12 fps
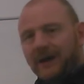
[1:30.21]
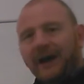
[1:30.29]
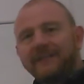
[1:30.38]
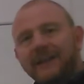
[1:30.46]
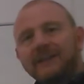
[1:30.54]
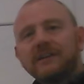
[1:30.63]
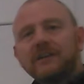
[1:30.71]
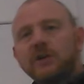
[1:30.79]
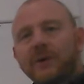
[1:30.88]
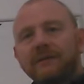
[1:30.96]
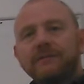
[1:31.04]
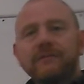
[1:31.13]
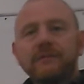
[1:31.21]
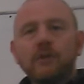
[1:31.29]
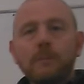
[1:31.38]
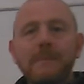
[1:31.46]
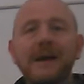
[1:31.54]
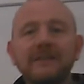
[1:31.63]
And then you have
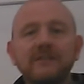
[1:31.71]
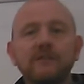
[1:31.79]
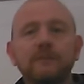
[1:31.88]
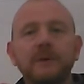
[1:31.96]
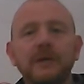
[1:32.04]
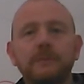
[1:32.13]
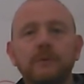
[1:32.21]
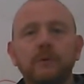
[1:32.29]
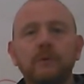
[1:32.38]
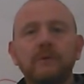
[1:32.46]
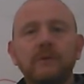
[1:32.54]
the mass of people,